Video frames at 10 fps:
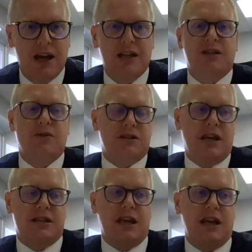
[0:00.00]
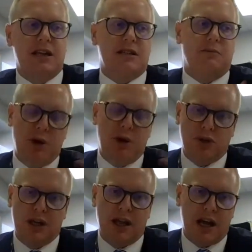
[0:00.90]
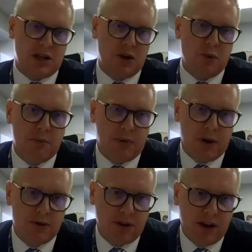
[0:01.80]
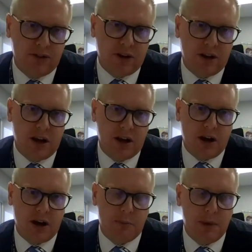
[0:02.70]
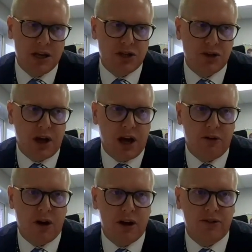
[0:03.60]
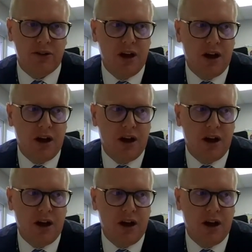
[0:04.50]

And so it's building that two-way process and making sure that our eyes